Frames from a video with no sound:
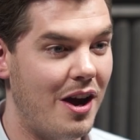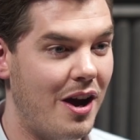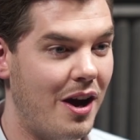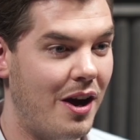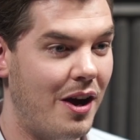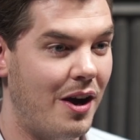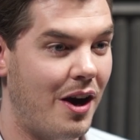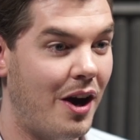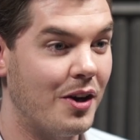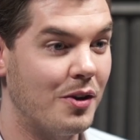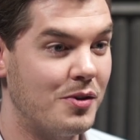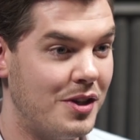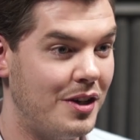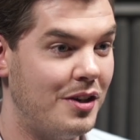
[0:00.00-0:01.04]

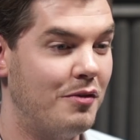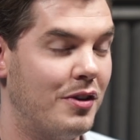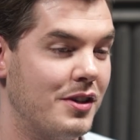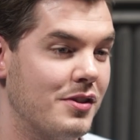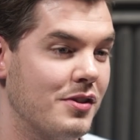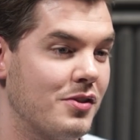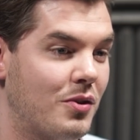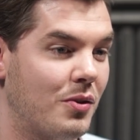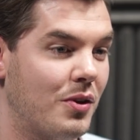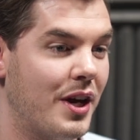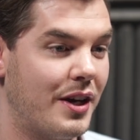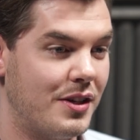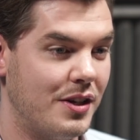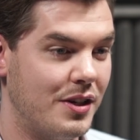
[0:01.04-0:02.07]
IoT devices
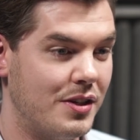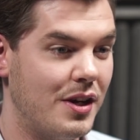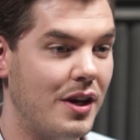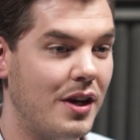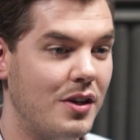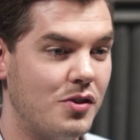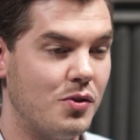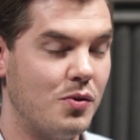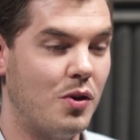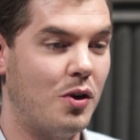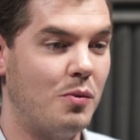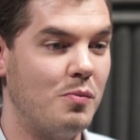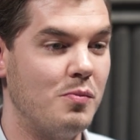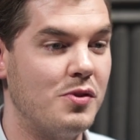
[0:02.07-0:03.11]
connected to
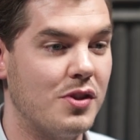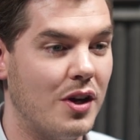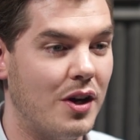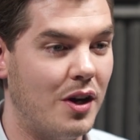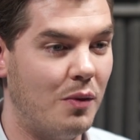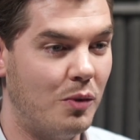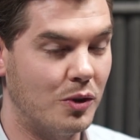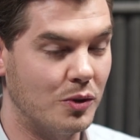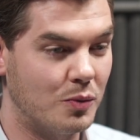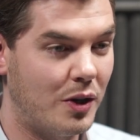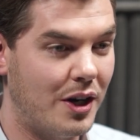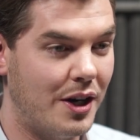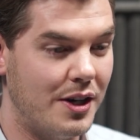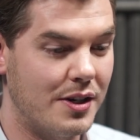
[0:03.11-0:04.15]
homes
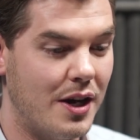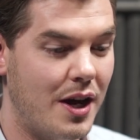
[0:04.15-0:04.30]
worldwide.